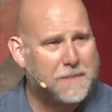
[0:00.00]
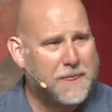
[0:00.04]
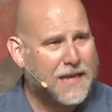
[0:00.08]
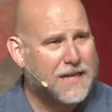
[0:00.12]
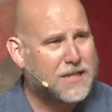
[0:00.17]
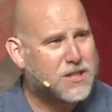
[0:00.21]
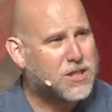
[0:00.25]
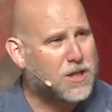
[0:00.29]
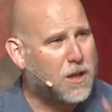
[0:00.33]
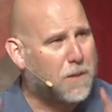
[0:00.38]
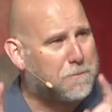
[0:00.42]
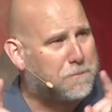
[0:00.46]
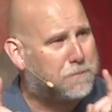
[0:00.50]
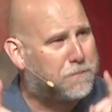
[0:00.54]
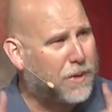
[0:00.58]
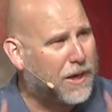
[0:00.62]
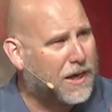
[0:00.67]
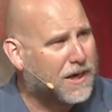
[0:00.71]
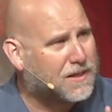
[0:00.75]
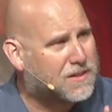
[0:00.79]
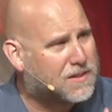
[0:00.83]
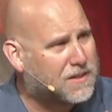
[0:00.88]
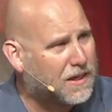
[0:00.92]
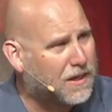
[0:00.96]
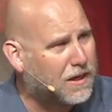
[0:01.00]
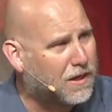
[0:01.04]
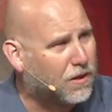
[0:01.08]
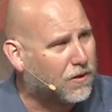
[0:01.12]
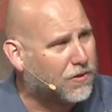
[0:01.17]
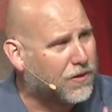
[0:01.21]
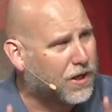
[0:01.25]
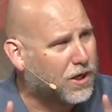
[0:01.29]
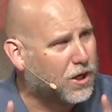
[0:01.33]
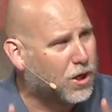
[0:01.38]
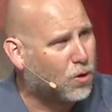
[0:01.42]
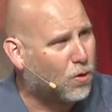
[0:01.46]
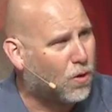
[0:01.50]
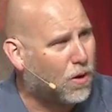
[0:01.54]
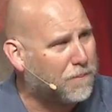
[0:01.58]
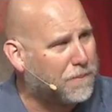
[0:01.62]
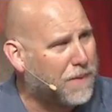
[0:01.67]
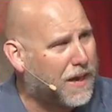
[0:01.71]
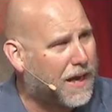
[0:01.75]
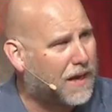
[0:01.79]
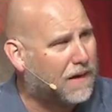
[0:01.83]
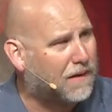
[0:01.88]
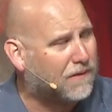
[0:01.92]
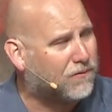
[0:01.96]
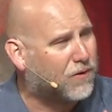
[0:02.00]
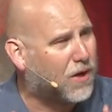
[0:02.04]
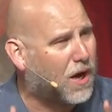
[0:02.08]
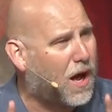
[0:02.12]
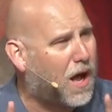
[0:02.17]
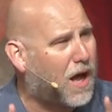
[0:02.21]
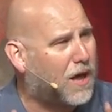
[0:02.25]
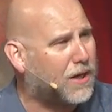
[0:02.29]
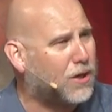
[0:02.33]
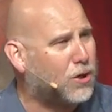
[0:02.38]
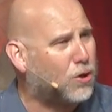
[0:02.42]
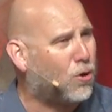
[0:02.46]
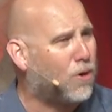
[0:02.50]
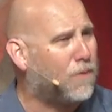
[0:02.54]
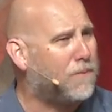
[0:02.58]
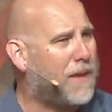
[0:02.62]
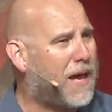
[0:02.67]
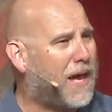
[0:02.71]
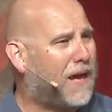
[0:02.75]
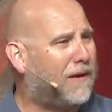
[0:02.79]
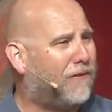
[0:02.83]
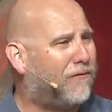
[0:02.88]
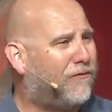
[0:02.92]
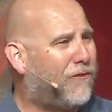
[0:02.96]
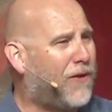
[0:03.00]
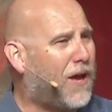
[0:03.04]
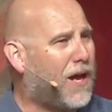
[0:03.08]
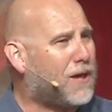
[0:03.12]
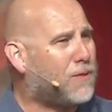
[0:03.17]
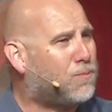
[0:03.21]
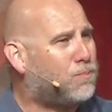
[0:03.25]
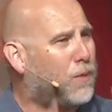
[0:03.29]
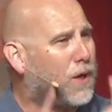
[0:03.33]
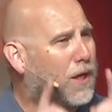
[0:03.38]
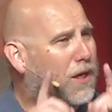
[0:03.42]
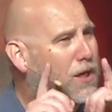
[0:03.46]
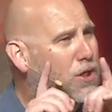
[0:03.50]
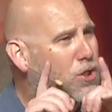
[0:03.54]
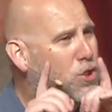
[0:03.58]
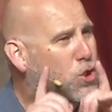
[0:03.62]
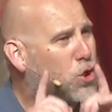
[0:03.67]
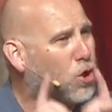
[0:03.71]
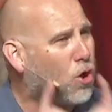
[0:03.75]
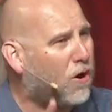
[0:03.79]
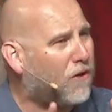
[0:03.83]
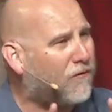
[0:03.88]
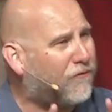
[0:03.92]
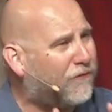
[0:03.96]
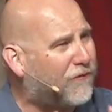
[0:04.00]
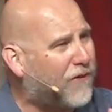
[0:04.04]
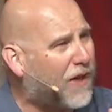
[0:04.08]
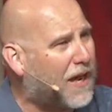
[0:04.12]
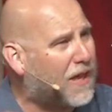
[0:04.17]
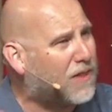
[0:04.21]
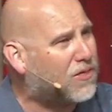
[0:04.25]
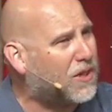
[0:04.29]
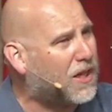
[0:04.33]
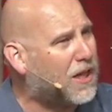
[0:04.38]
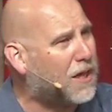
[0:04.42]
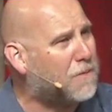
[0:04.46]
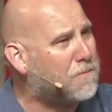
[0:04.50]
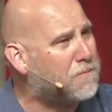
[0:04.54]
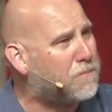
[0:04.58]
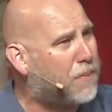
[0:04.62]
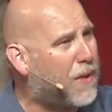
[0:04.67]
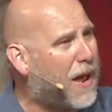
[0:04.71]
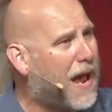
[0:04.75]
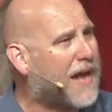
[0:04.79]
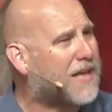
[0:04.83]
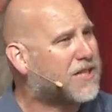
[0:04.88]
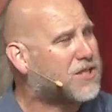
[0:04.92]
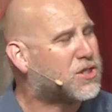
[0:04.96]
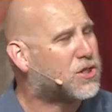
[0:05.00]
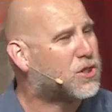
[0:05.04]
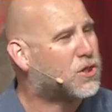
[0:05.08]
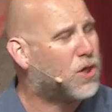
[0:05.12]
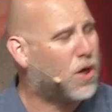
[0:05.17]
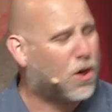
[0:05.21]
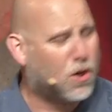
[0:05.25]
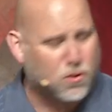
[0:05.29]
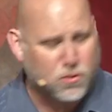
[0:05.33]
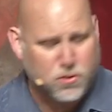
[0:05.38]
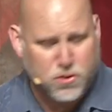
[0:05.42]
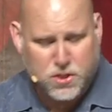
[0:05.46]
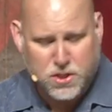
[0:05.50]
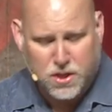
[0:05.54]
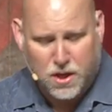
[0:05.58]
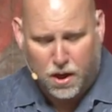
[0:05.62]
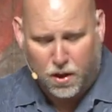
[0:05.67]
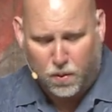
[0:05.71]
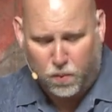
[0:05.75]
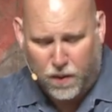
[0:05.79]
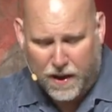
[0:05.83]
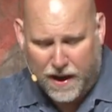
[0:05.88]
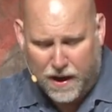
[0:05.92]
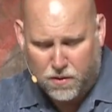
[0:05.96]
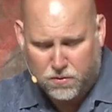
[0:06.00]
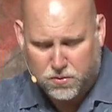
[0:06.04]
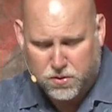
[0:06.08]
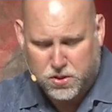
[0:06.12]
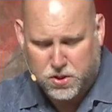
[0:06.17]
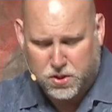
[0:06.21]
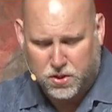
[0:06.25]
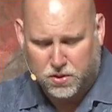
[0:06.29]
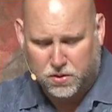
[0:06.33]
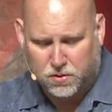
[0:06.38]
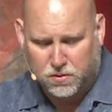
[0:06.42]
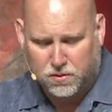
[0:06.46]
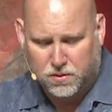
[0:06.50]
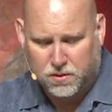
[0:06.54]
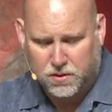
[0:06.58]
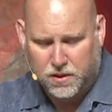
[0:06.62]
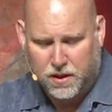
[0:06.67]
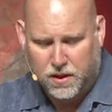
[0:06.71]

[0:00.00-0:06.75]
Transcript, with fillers: It's a big deal that you're a man of God and you're a man of faith, because your faith impacts those around you.